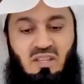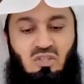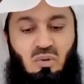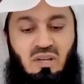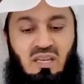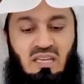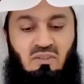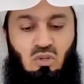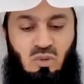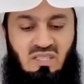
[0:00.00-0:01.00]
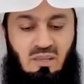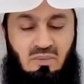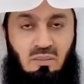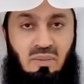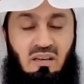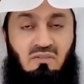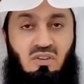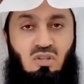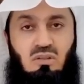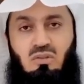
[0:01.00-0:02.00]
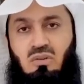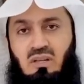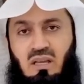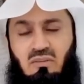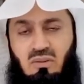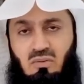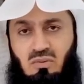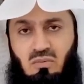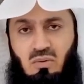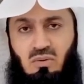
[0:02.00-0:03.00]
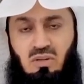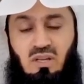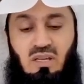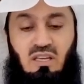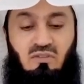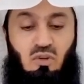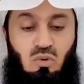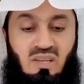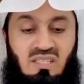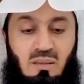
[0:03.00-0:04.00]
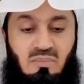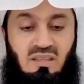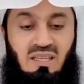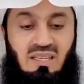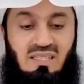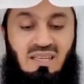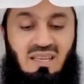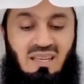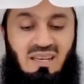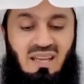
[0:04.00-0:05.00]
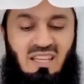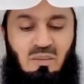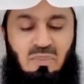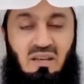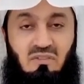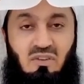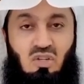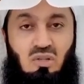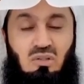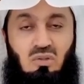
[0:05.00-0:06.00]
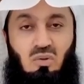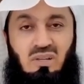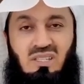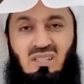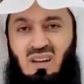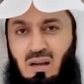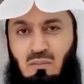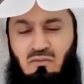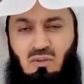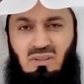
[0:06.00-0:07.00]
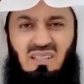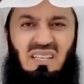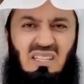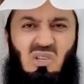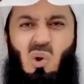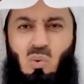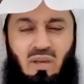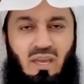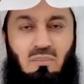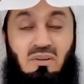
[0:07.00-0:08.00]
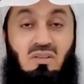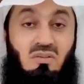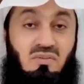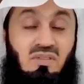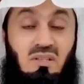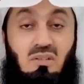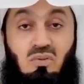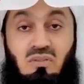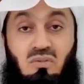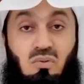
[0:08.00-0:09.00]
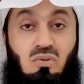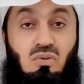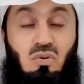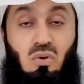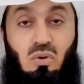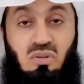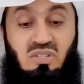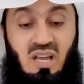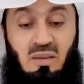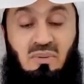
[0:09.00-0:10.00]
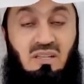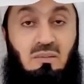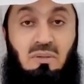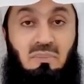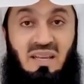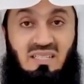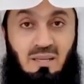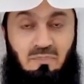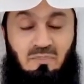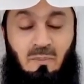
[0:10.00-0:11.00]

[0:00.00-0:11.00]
So if you're doing something beneficial, you're going to have a good reward. If you're doing something that is neither beneficial nor is it harmful, then it's okay, but you still could have used your time a little bit better.